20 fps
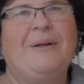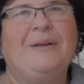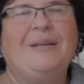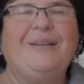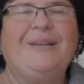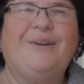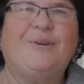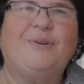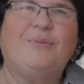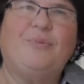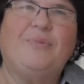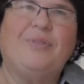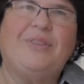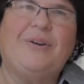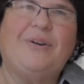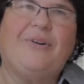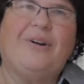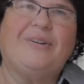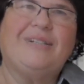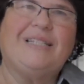You know,
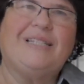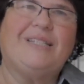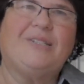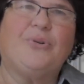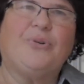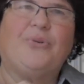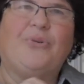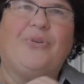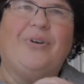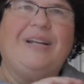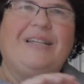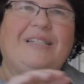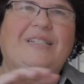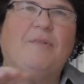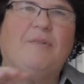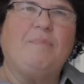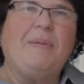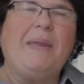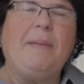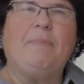there are stories
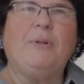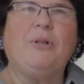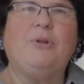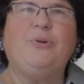of people